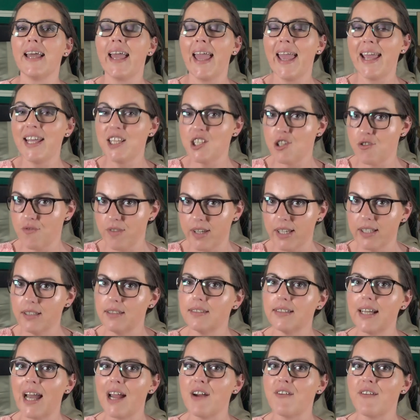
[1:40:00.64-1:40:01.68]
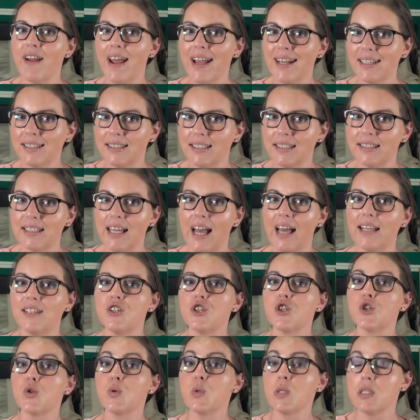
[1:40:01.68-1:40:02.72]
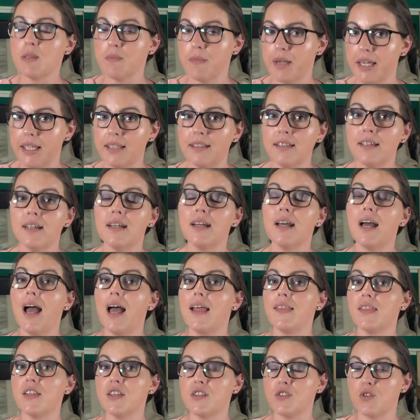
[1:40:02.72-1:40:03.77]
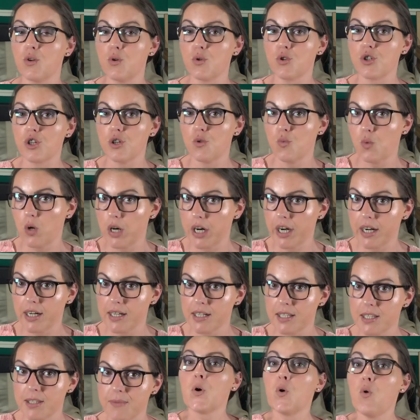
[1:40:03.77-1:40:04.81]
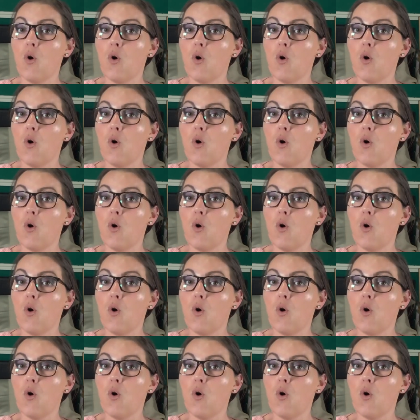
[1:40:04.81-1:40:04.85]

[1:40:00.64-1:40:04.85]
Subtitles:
hatred directed at Shoesmith and the social workers.